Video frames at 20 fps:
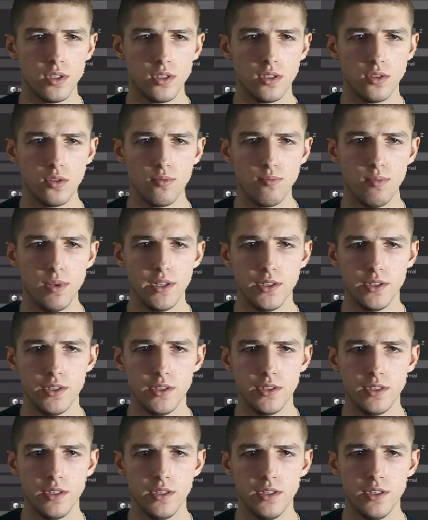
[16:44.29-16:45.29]
So player
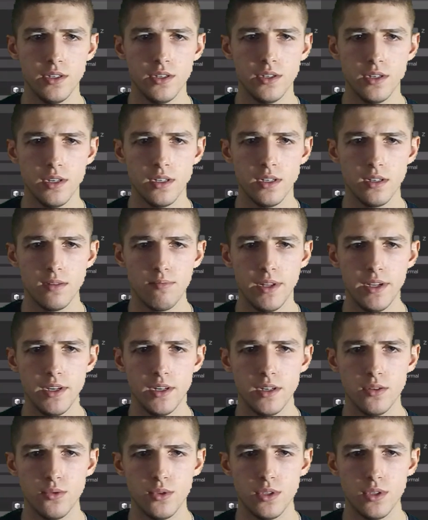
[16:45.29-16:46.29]
is here, and the
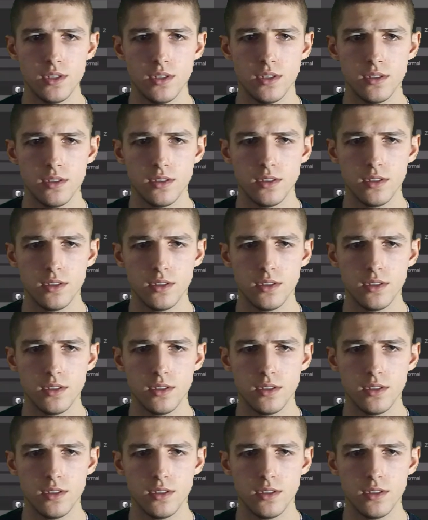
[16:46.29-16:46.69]
player will